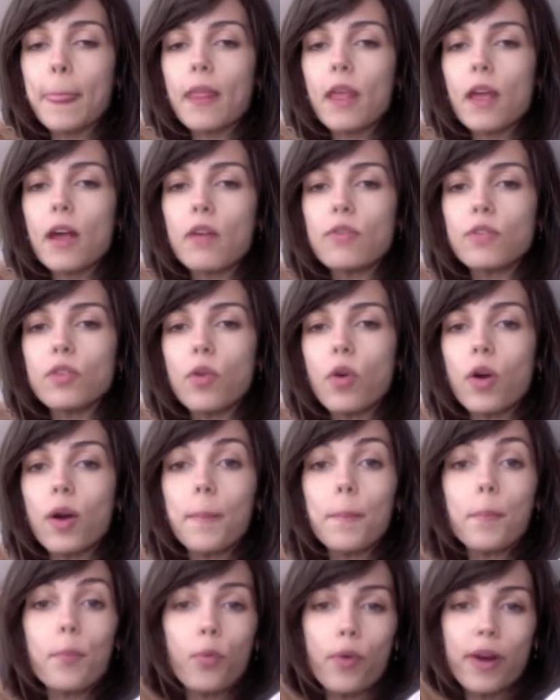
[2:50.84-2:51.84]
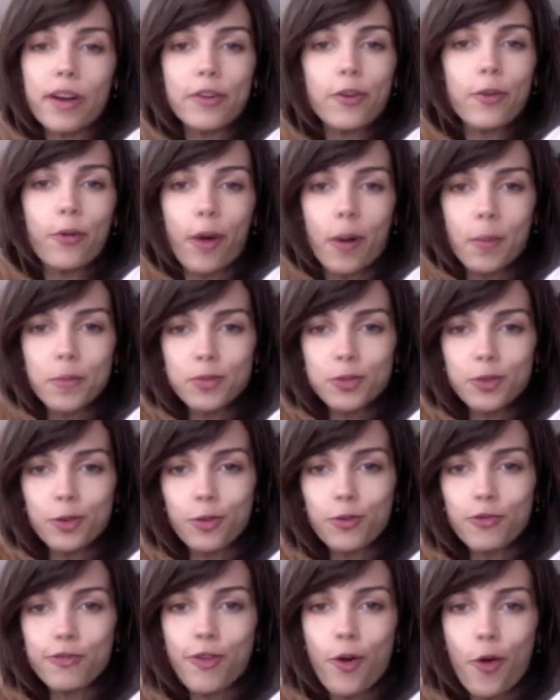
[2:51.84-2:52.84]
of your breadcrumbs, your
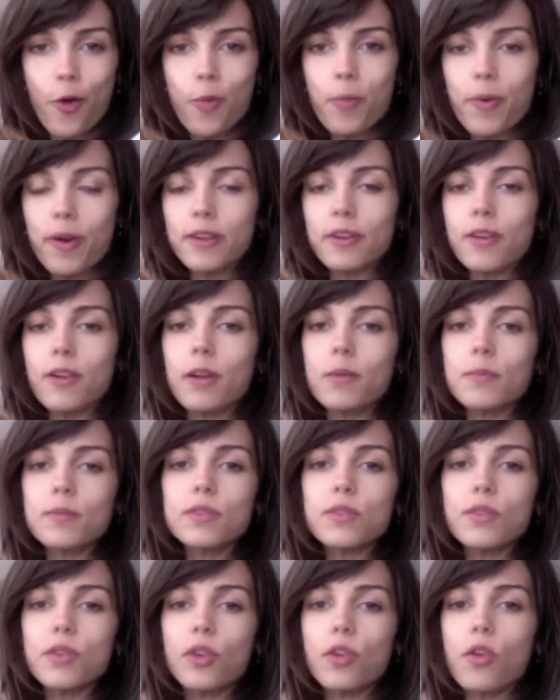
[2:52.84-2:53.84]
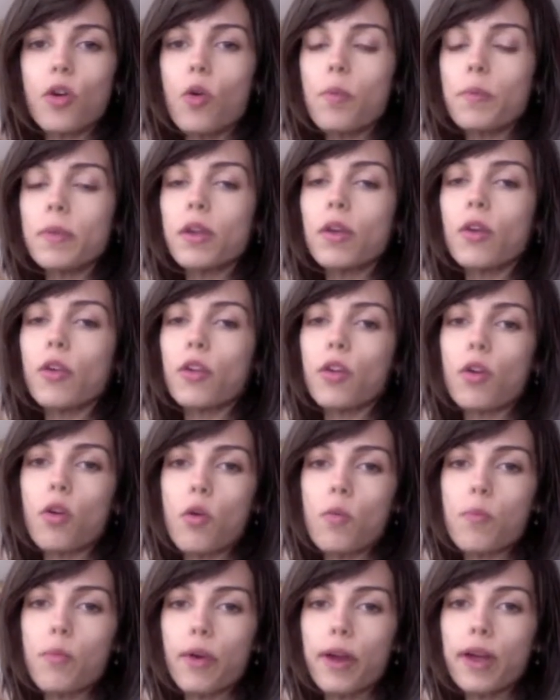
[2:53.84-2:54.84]
faux breadcrumbs, so your oatmeal or your
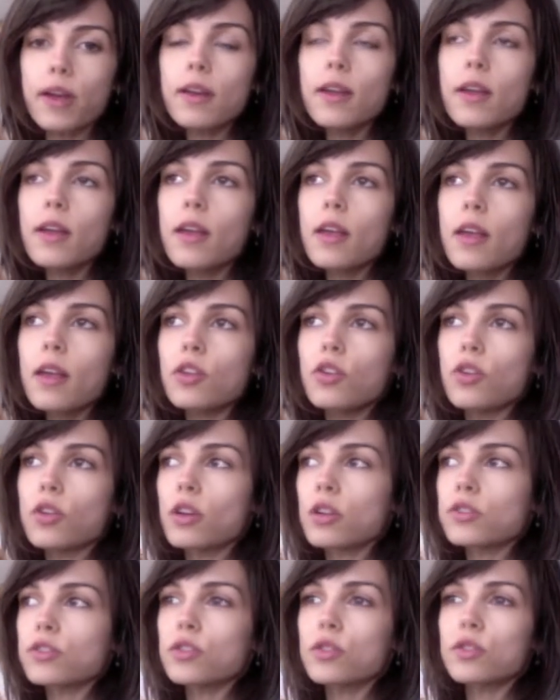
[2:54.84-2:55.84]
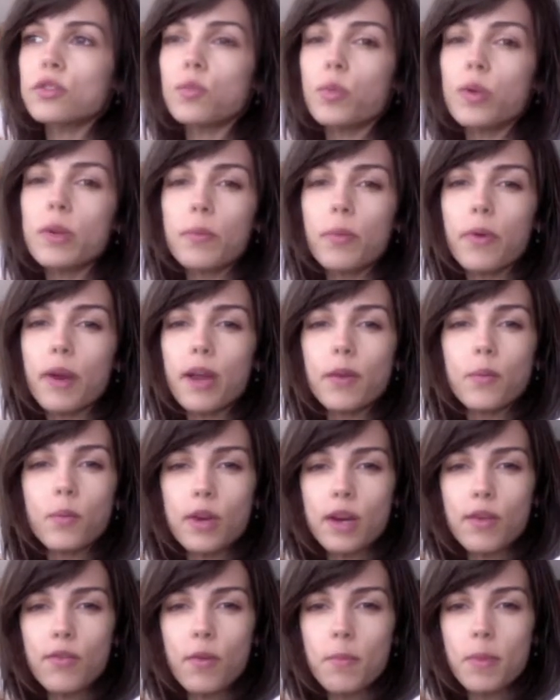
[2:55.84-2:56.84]
oat bran. You can also use wheat bran,
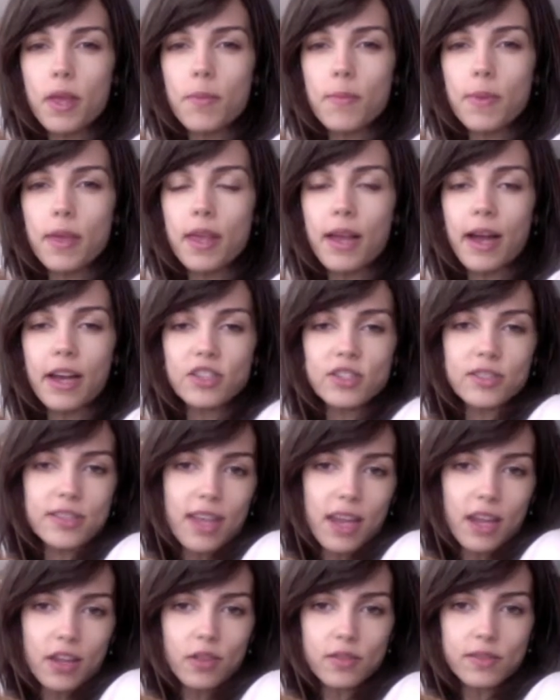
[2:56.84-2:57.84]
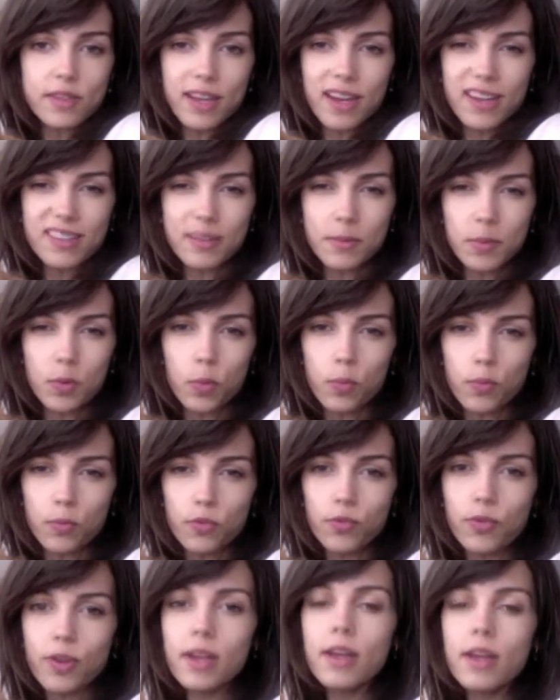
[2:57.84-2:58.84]
whatever it may be. I just can't use that because I'm
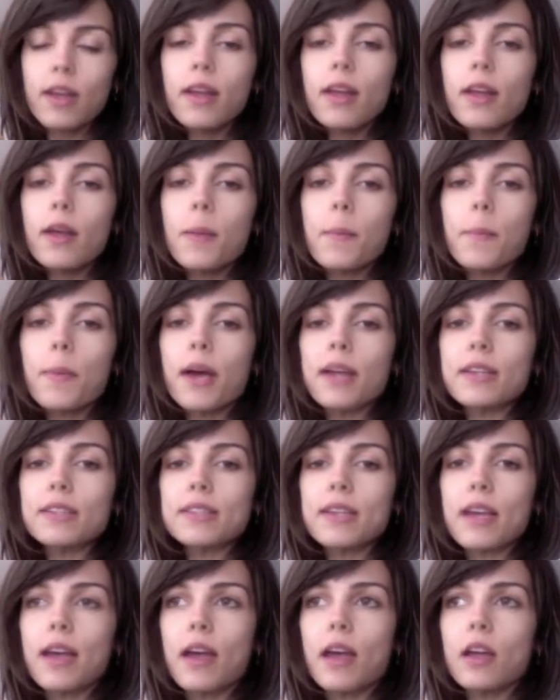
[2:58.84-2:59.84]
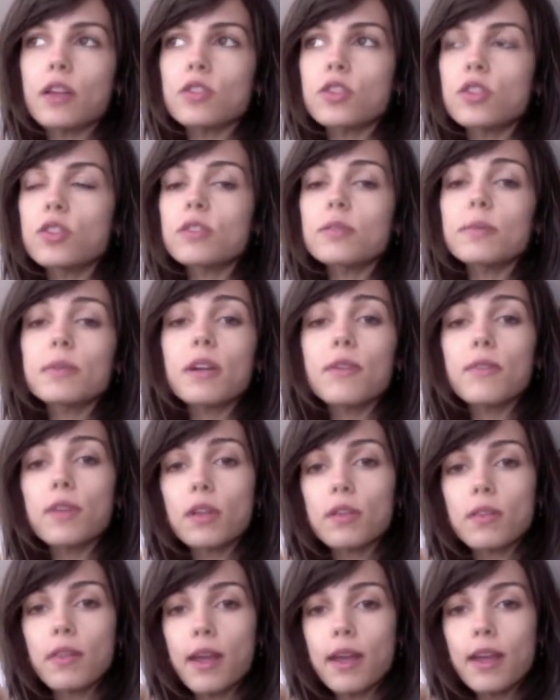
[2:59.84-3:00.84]
gluten-free. But choose whatever
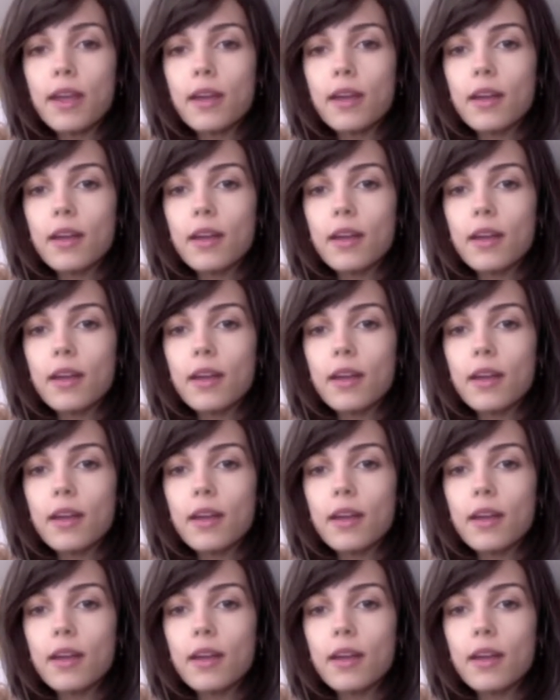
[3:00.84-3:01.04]
you'd like,